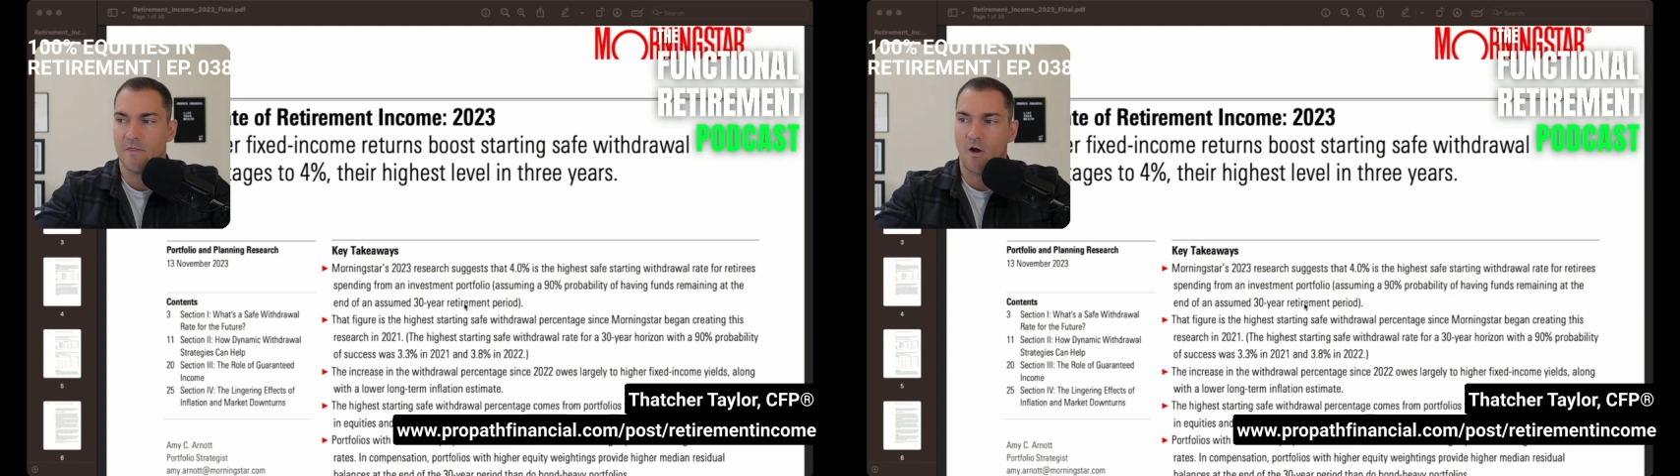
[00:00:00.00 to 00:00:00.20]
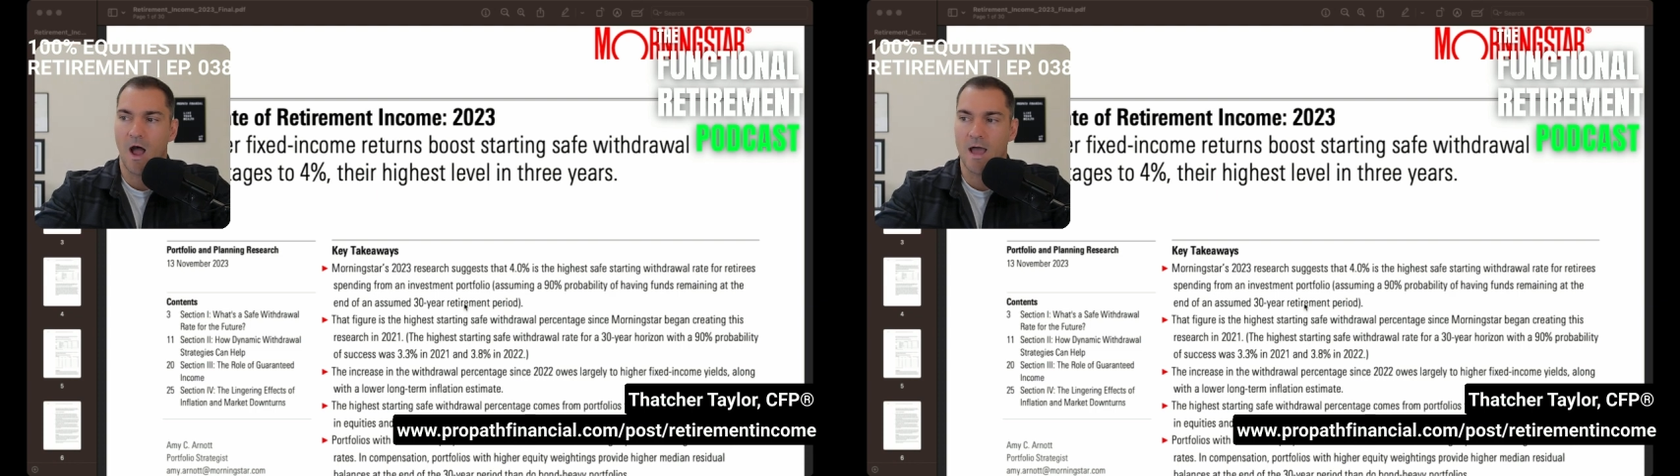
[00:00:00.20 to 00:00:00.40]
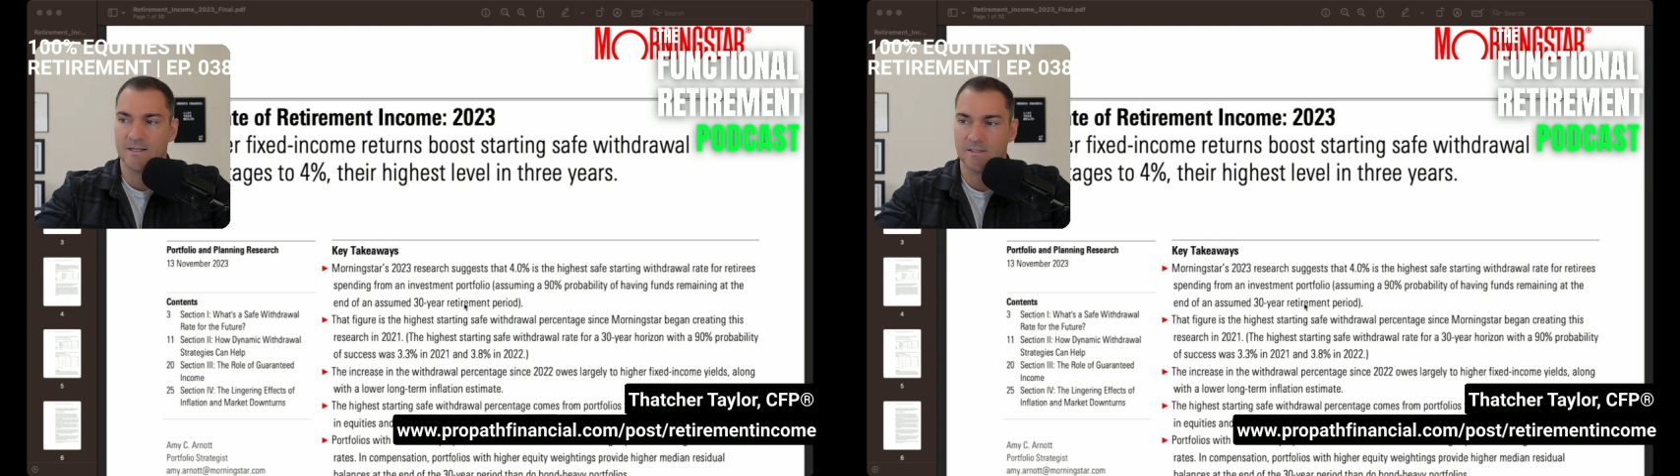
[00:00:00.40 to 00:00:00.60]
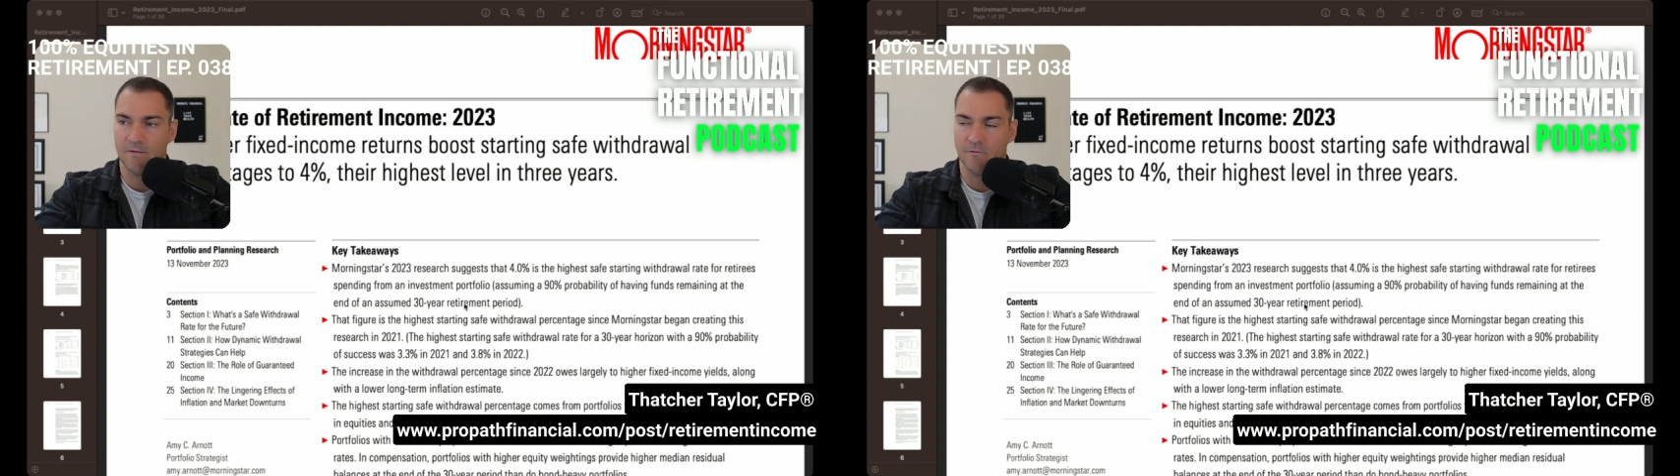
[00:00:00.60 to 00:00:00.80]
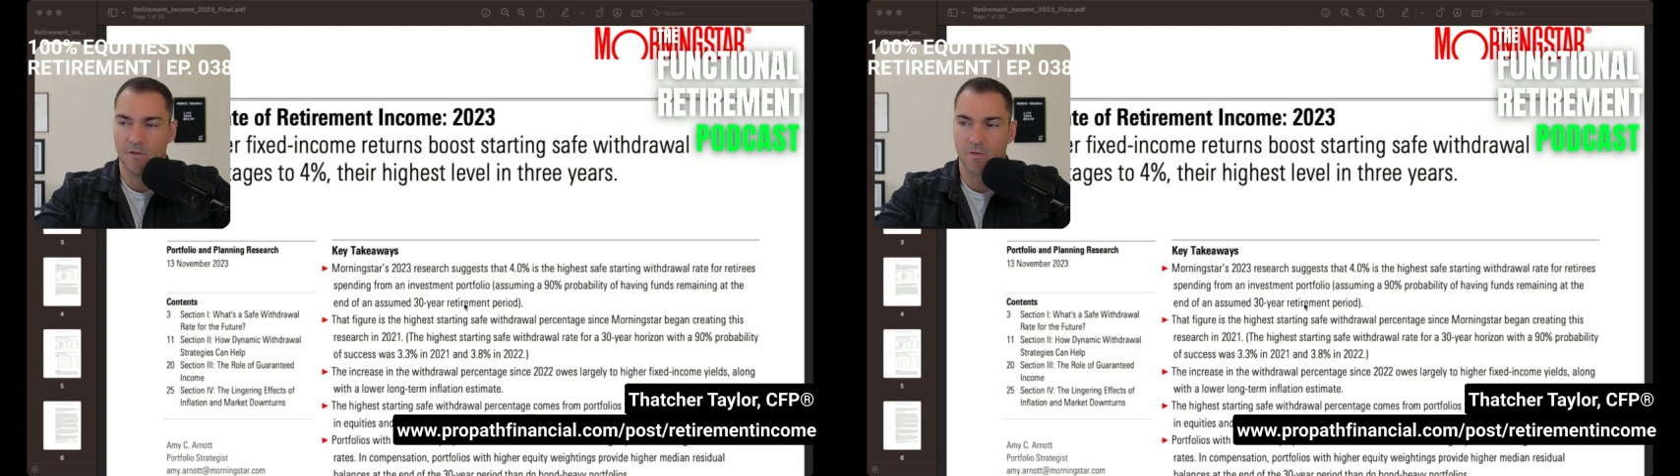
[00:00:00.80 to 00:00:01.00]
their highest
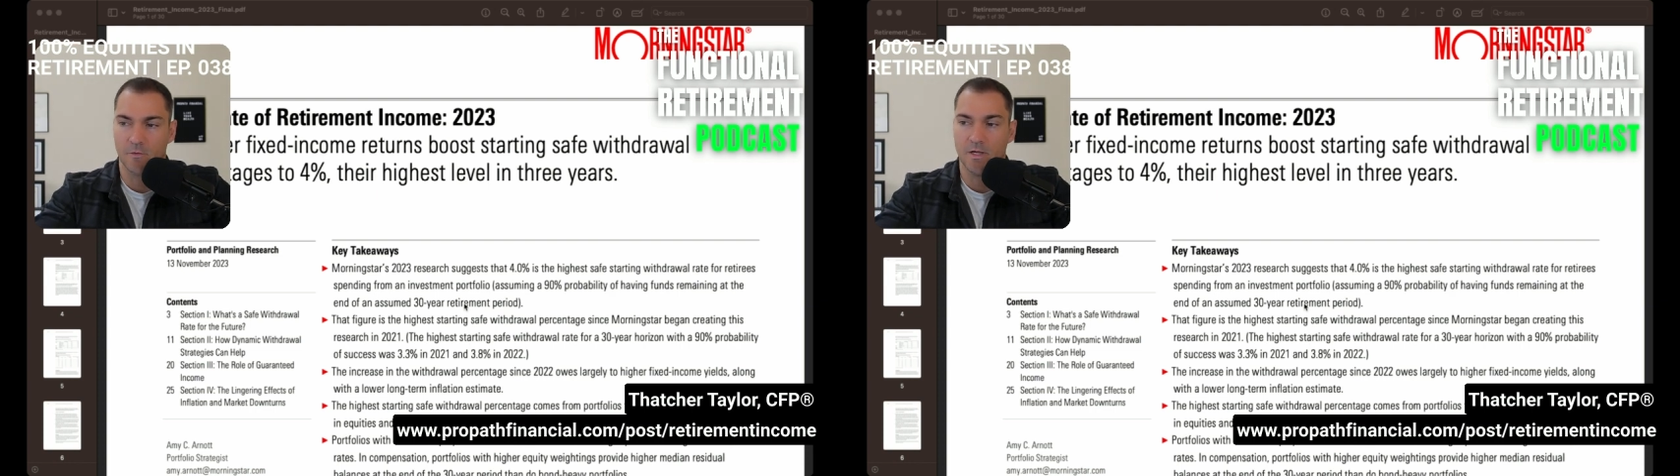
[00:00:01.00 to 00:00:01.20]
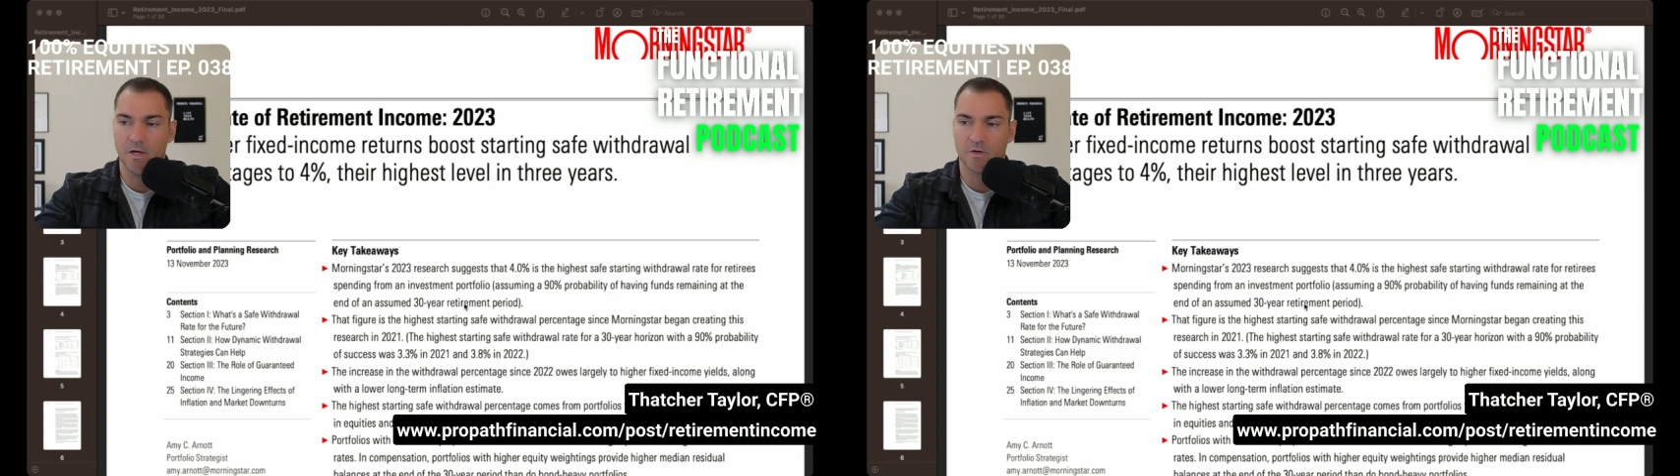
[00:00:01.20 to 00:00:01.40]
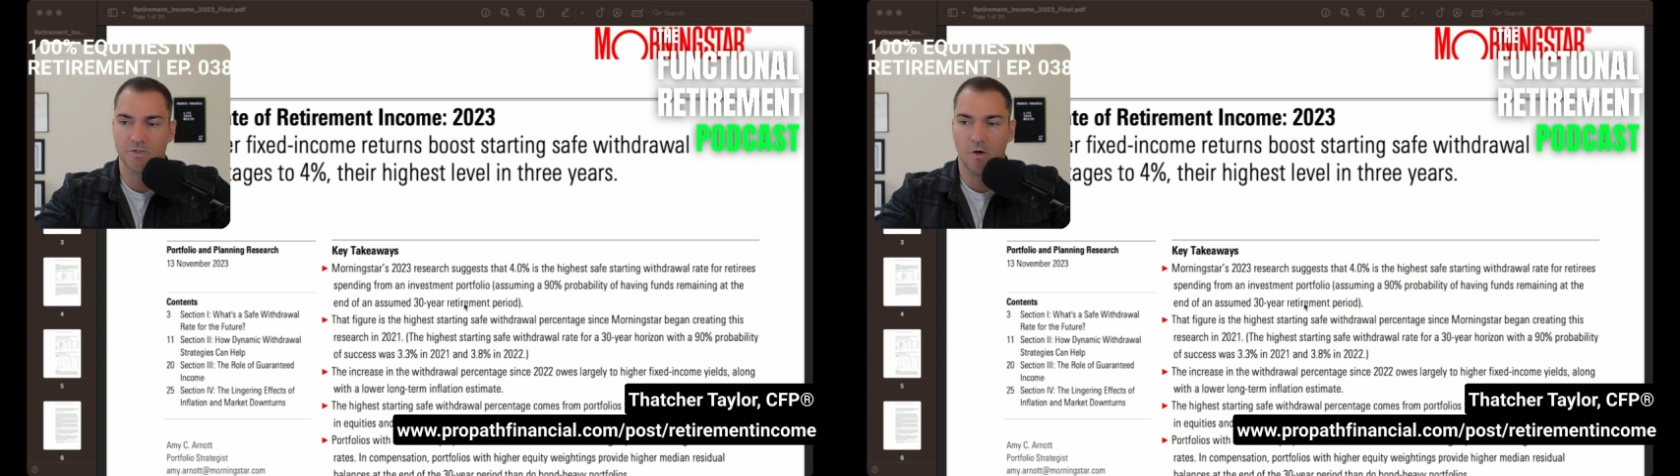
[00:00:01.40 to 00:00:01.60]
level in 3 years.